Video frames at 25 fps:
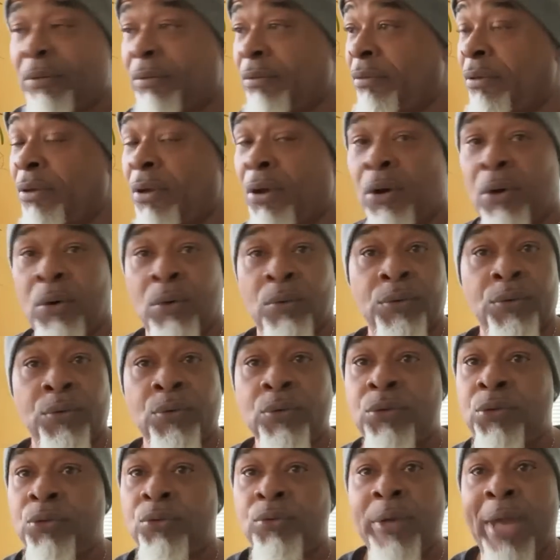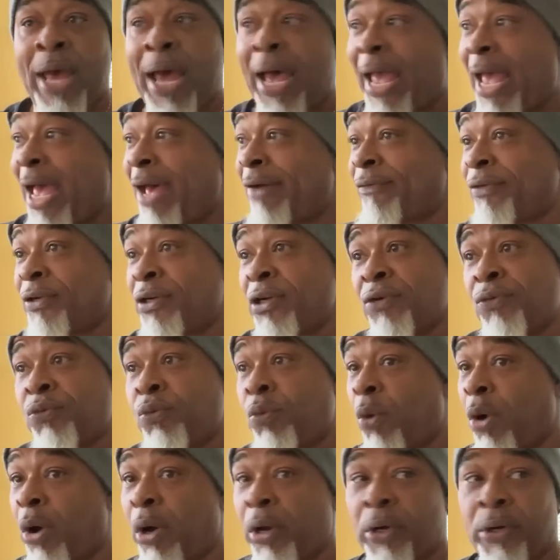yo, you do not have enough
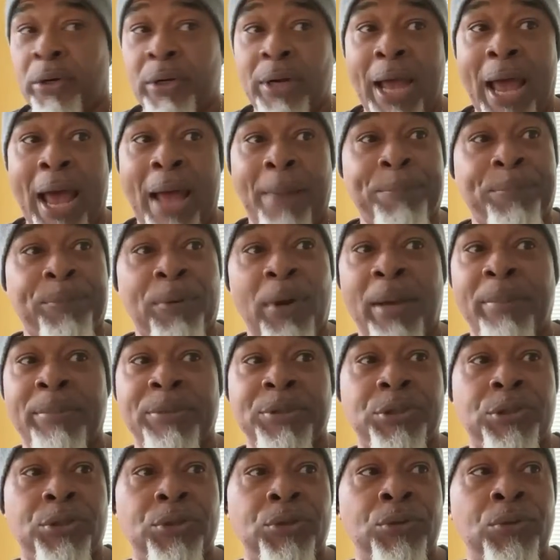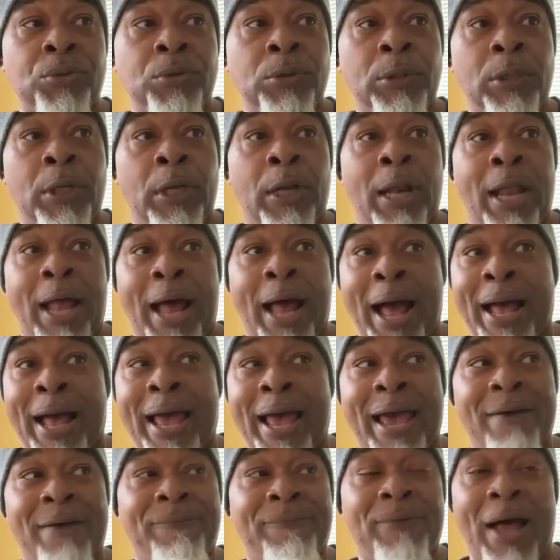water. I promise you, I
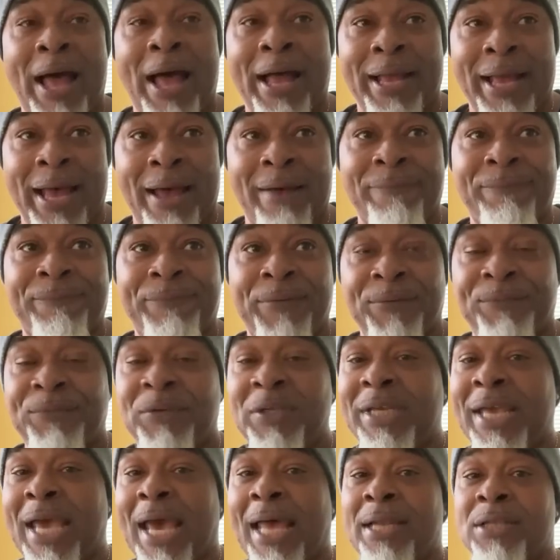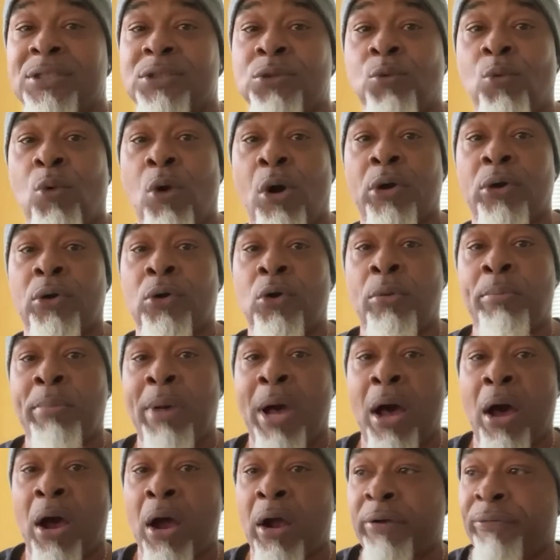have I got 50 gallons of water on my
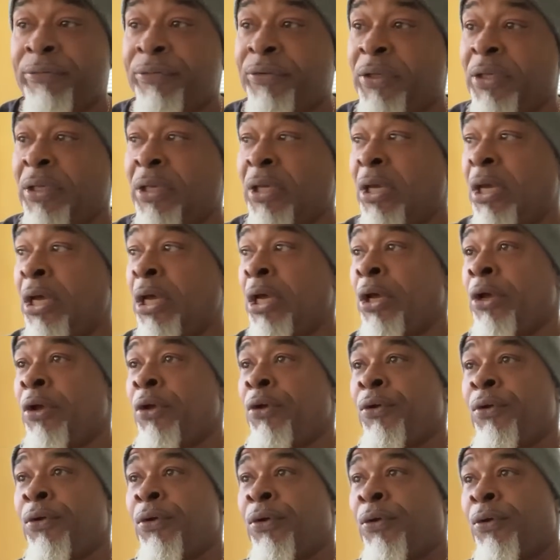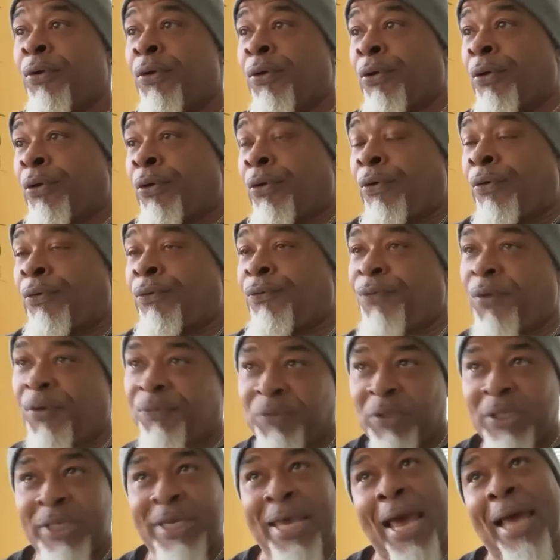RV.
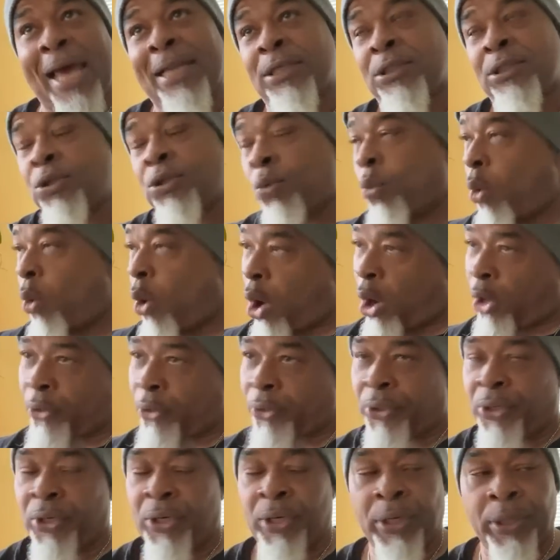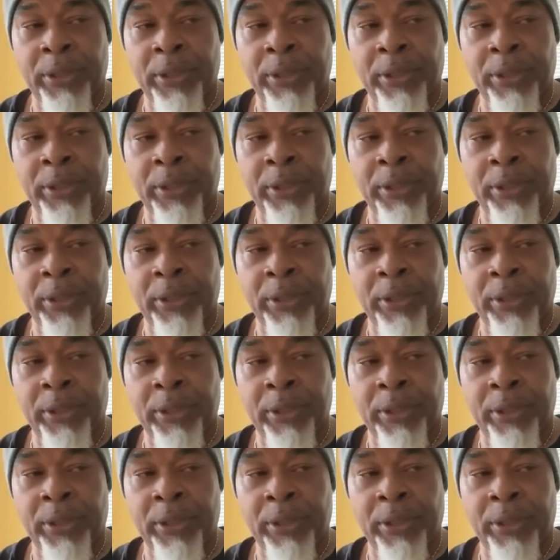50 gallons of water,